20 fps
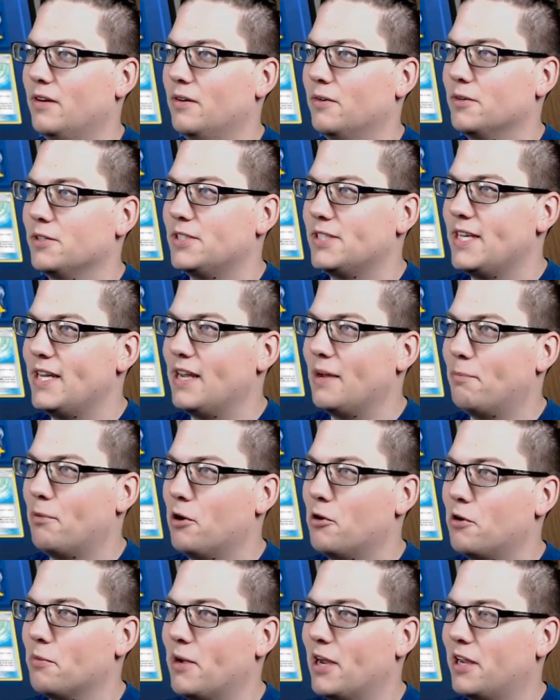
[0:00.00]
We're seeing a
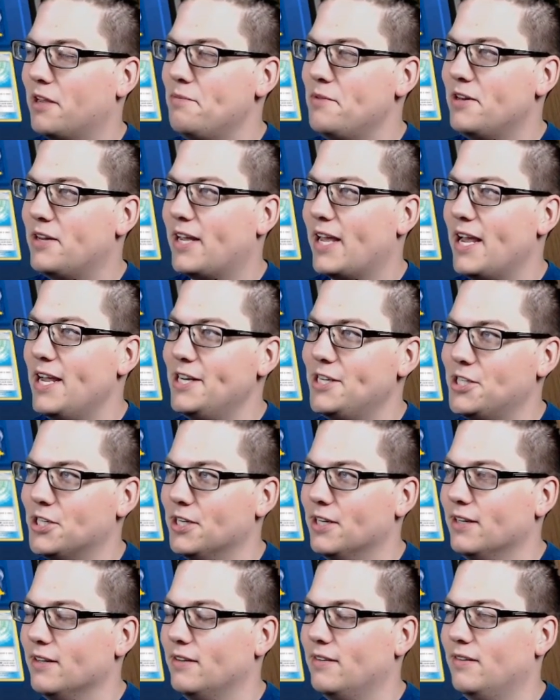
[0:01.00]
Pokemon
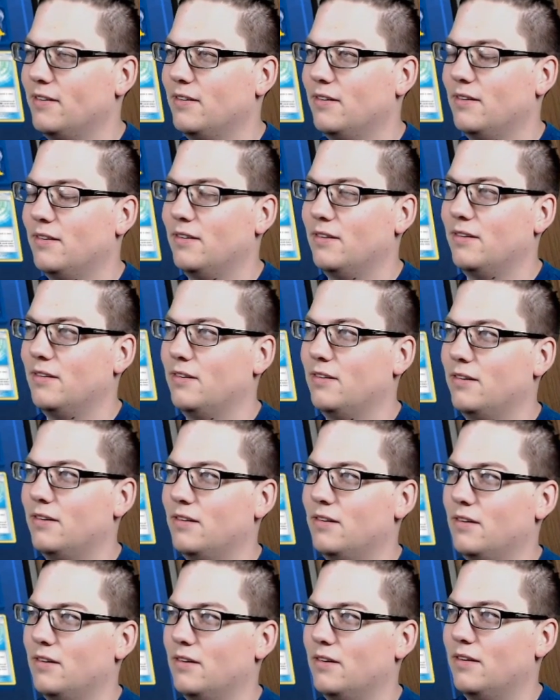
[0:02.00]
communication.
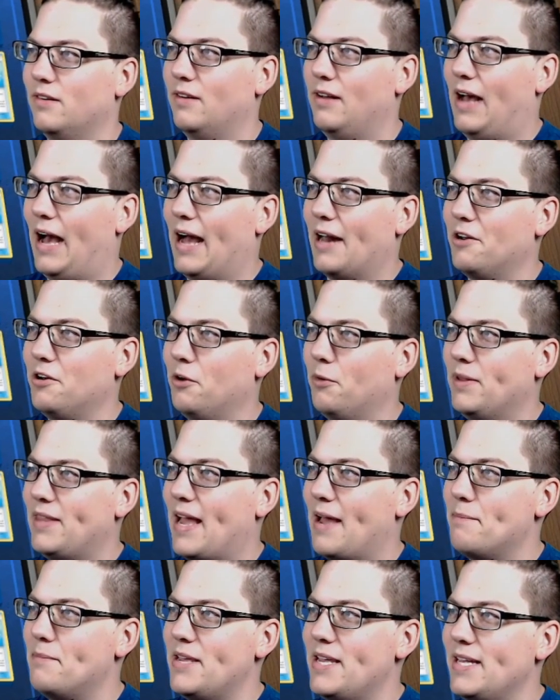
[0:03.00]
I don't know what
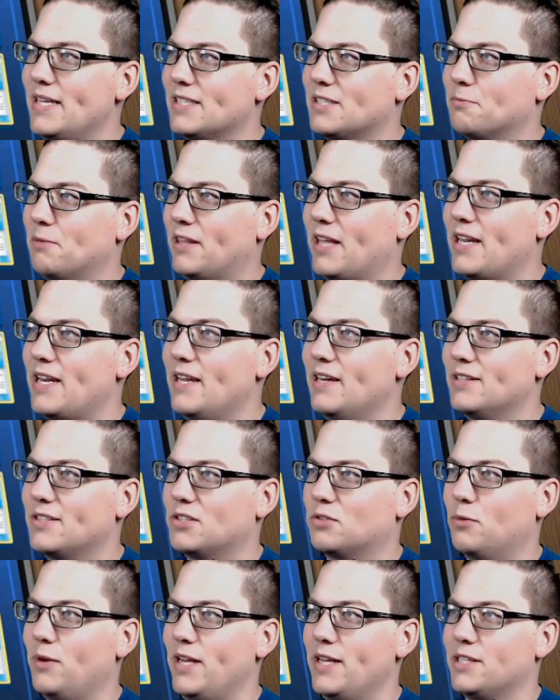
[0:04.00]
that means, but they need a
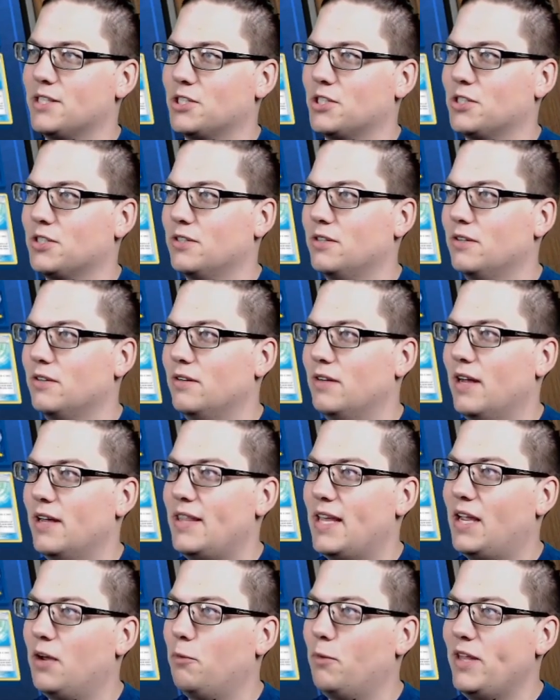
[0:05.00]
switch. And
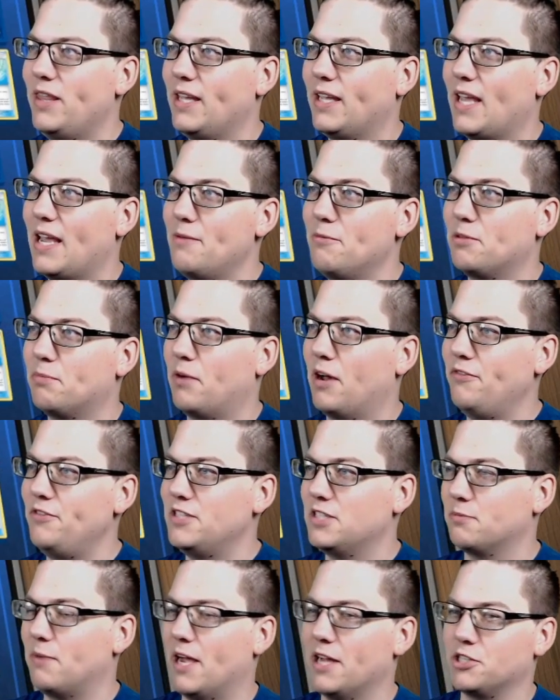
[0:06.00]
they could win the game with Puppy
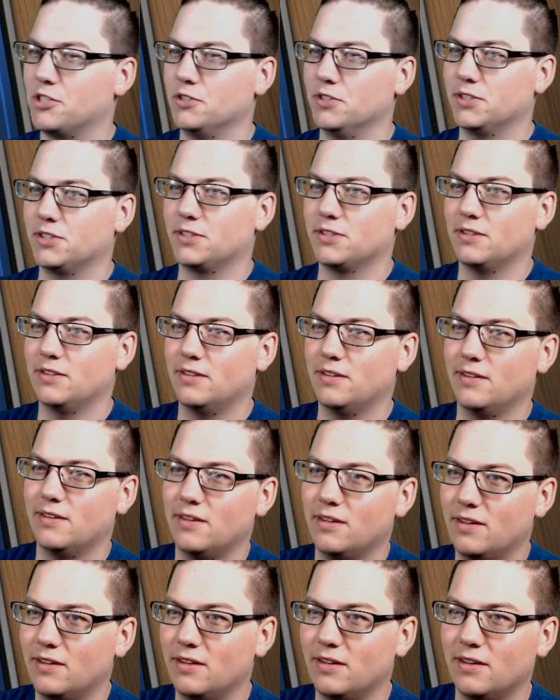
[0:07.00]
Smashers.
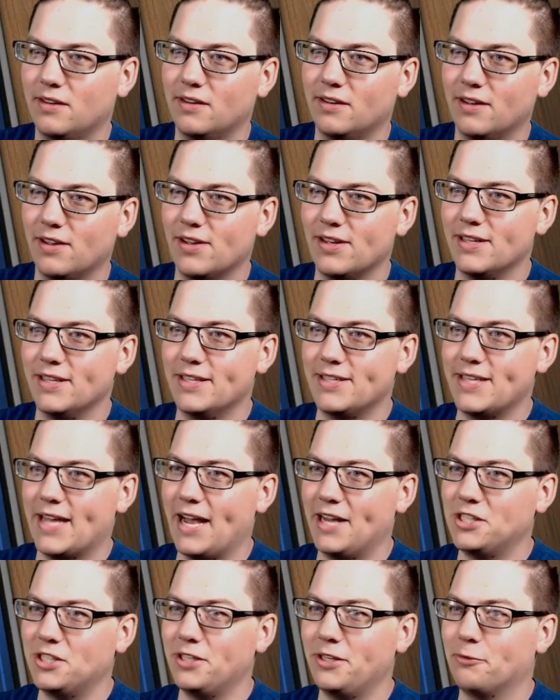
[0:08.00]
This is
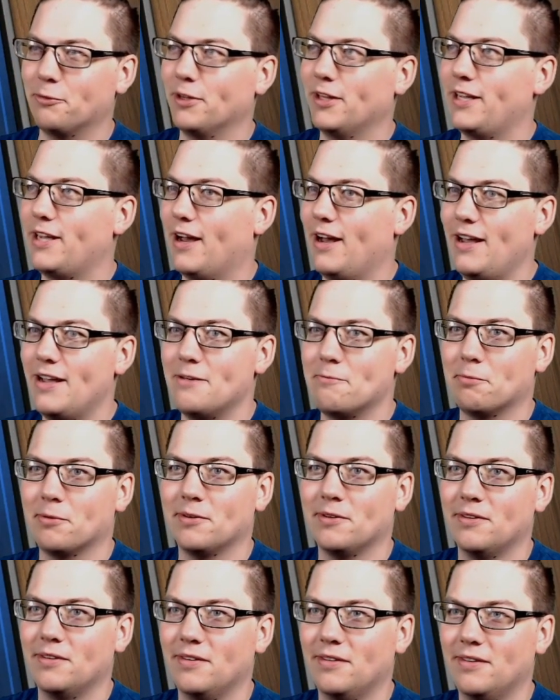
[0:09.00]
actually really hype.
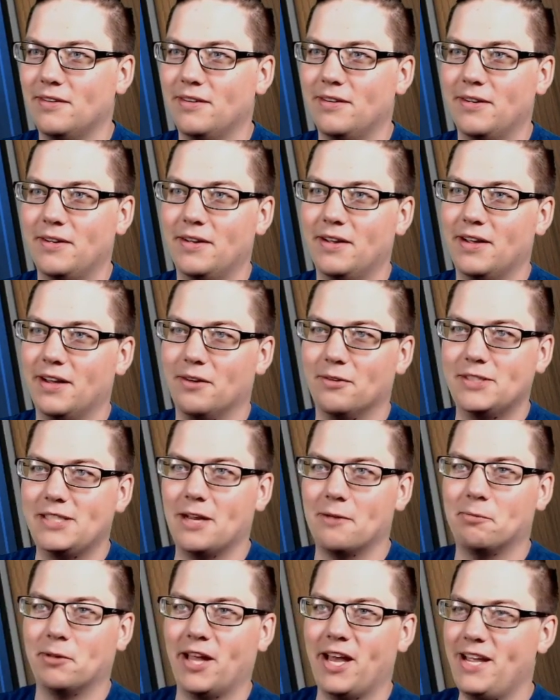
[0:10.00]
What's
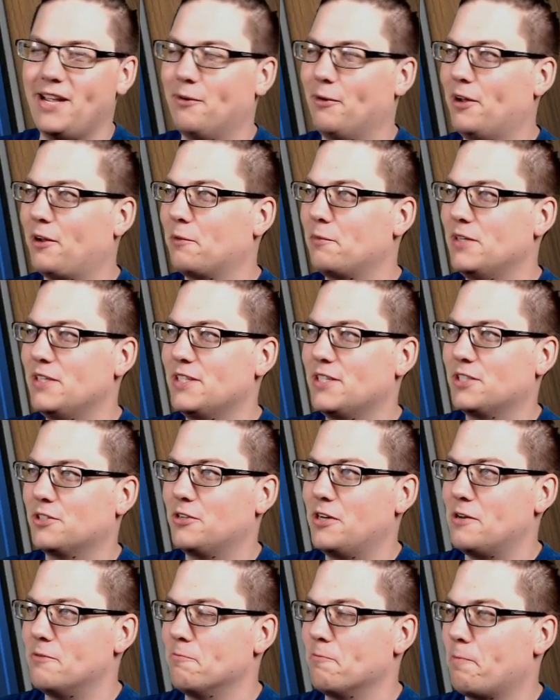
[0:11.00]
up, Blake? Welcome to the
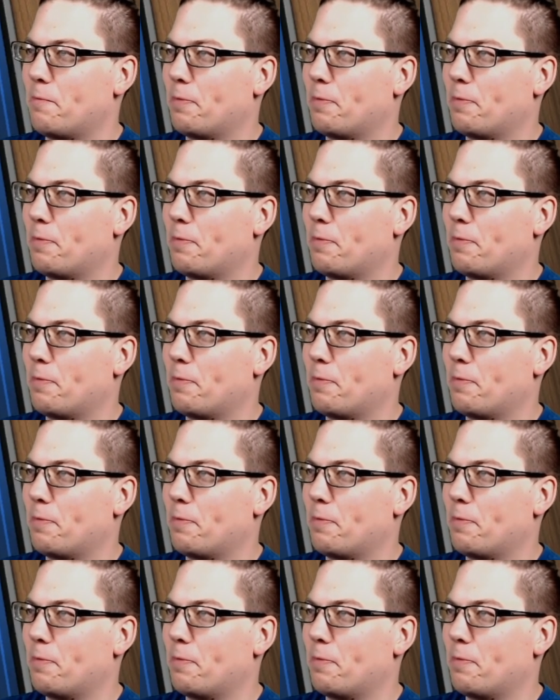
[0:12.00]
stream.